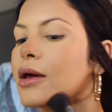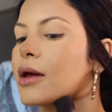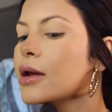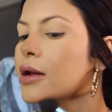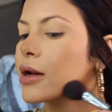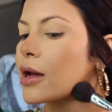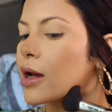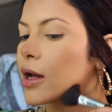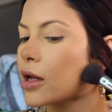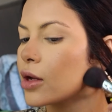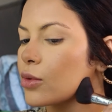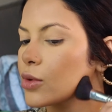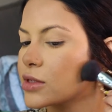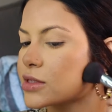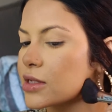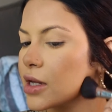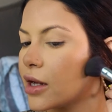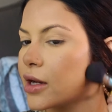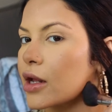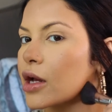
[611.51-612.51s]
and I
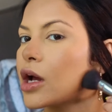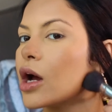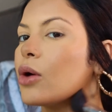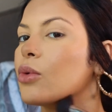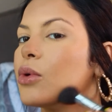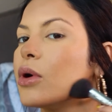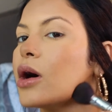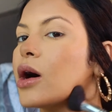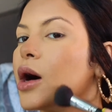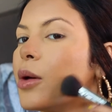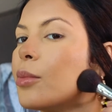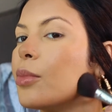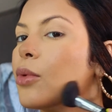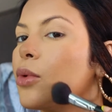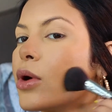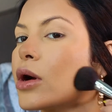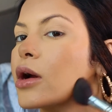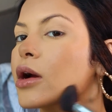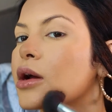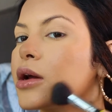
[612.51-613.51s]
always kind of go
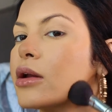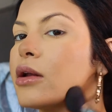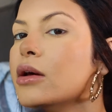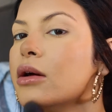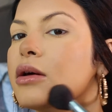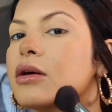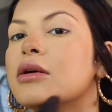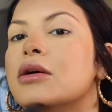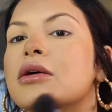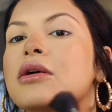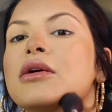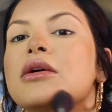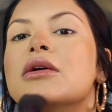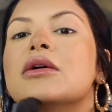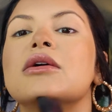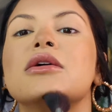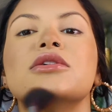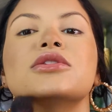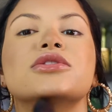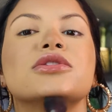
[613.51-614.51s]
upward
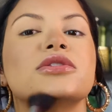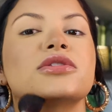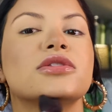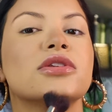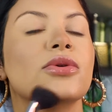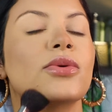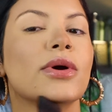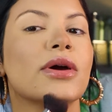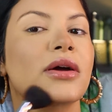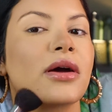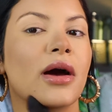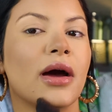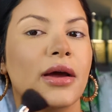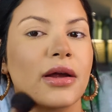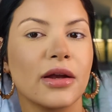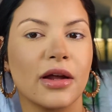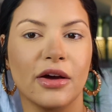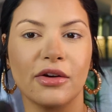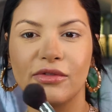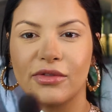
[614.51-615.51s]
just so it
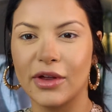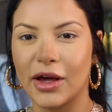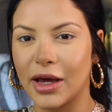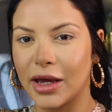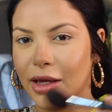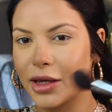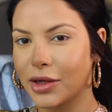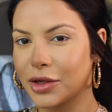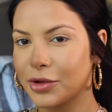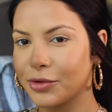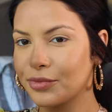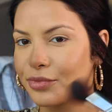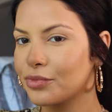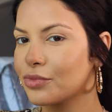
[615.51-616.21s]
kind of like